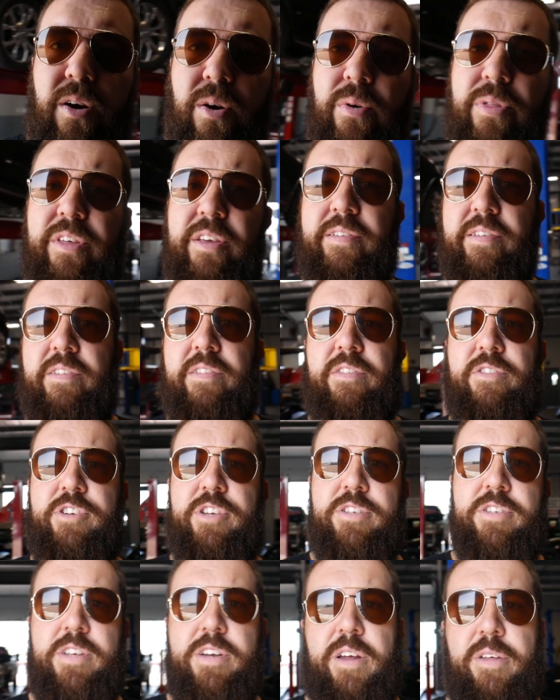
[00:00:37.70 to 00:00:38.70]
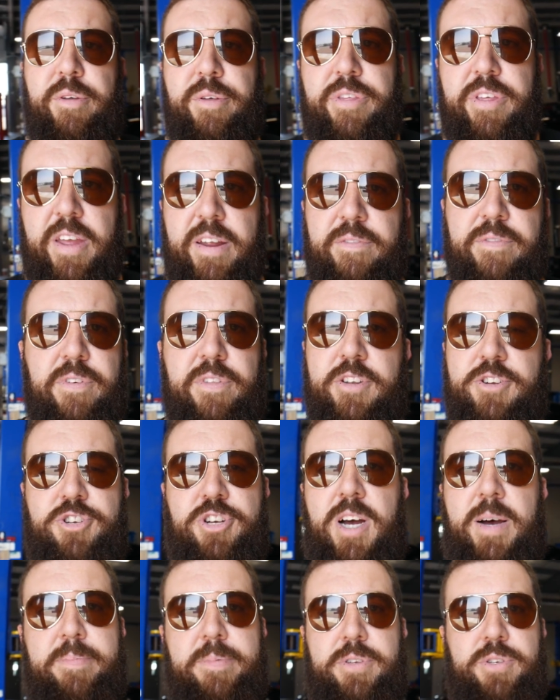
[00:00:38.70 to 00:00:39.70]
oh, this is just another thing for the
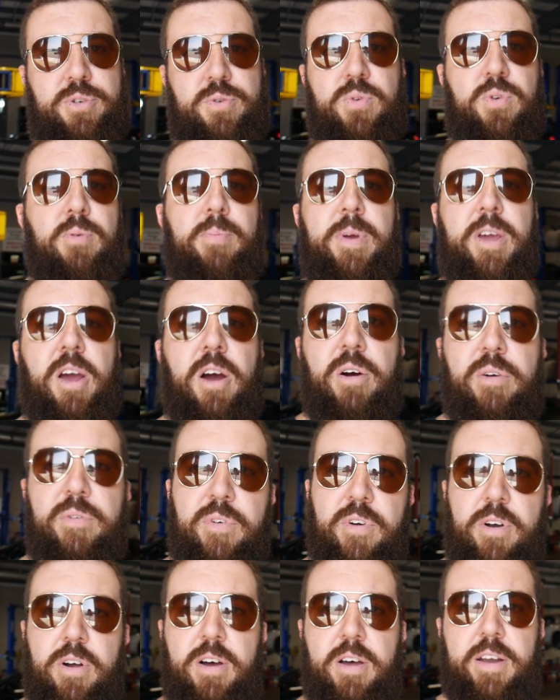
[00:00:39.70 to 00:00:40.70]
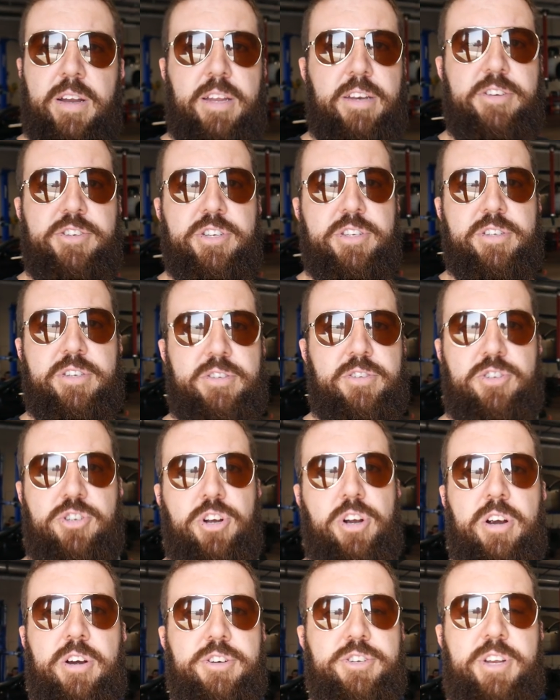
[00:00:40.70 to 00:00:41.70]
shop to screw me over on and just
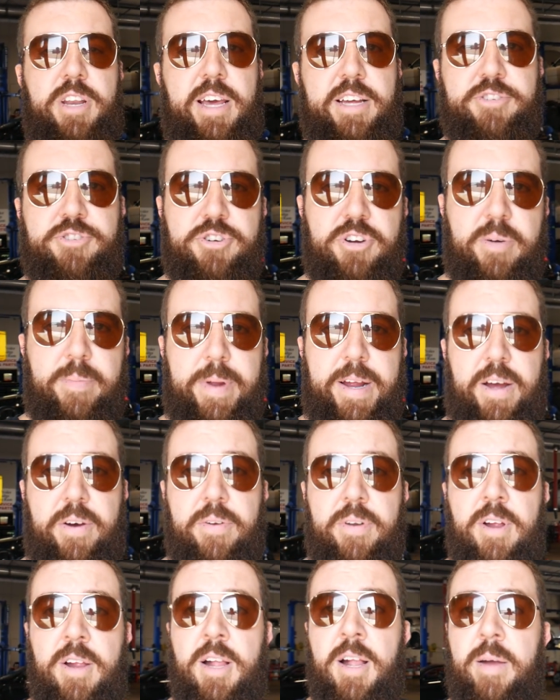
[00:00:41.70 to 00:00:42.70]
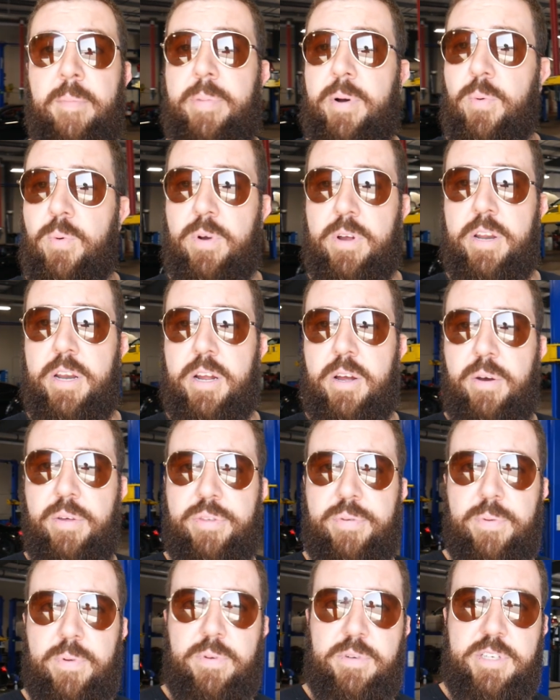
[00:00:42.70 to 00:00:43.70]
charge an extra amount. But we're going to go
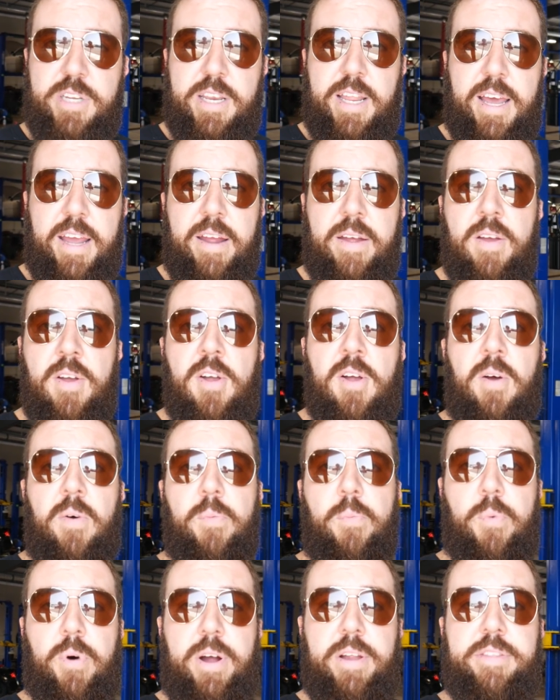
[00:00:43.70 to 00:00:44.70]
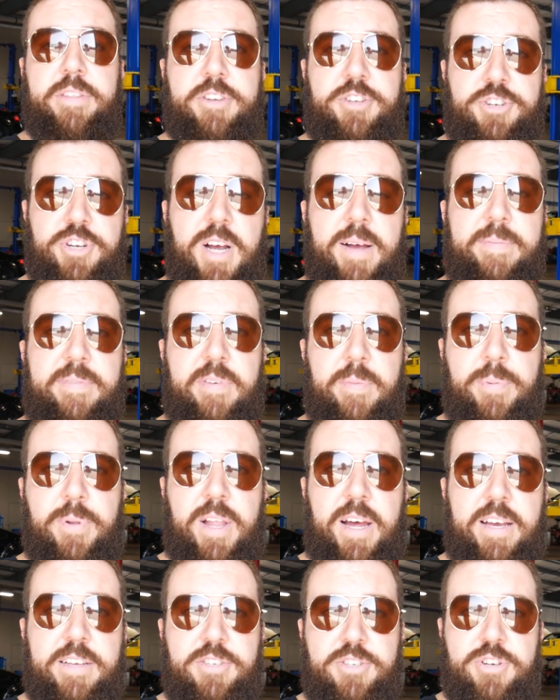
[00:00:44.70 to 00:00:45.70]
through today what the shop
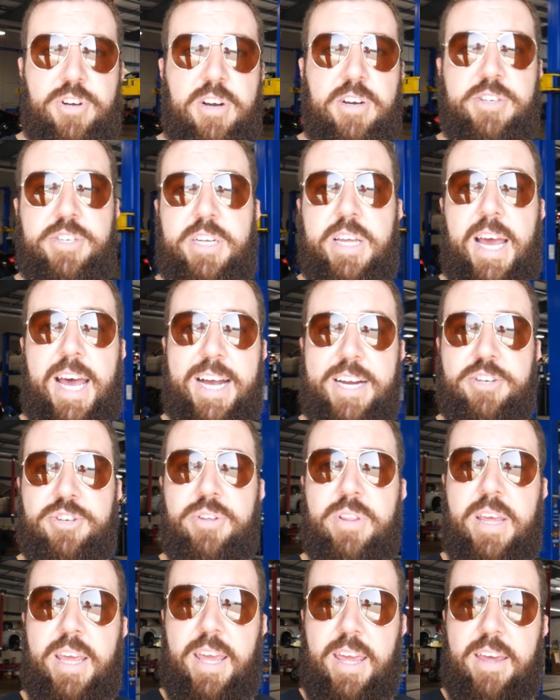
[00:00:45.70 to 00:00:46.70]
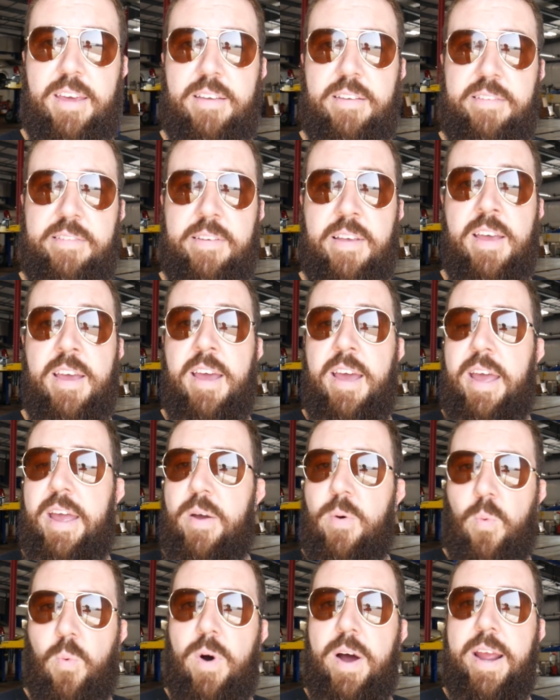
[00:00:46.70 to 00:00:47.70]
supplies charge actually is
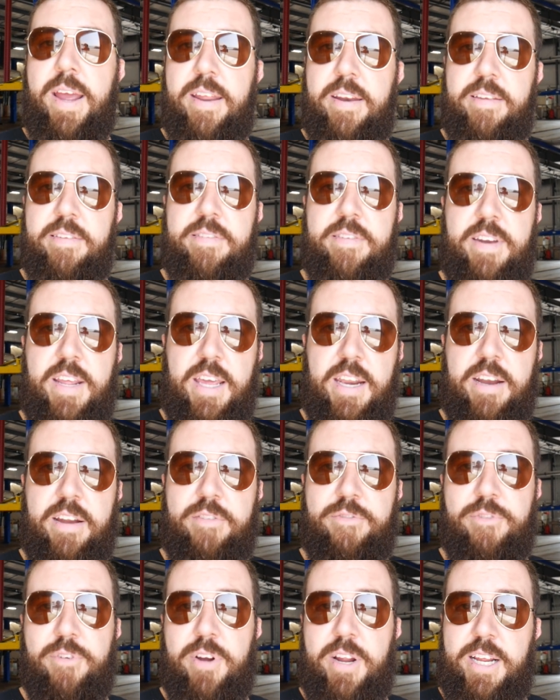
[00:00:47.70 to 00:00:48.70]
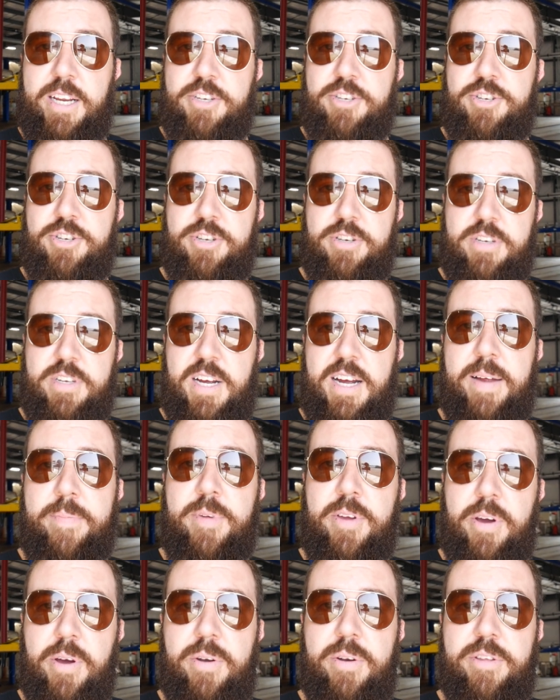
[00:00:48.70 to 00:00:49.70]
and why it is needed for each
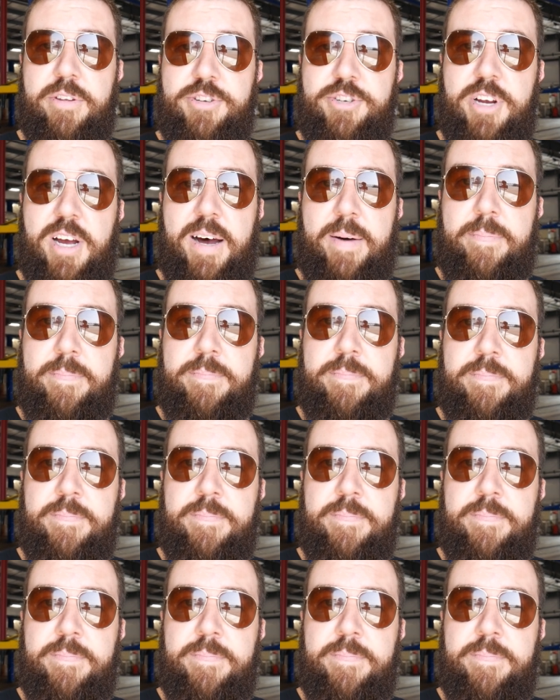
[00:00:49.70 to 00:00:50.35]
time you go to the shop.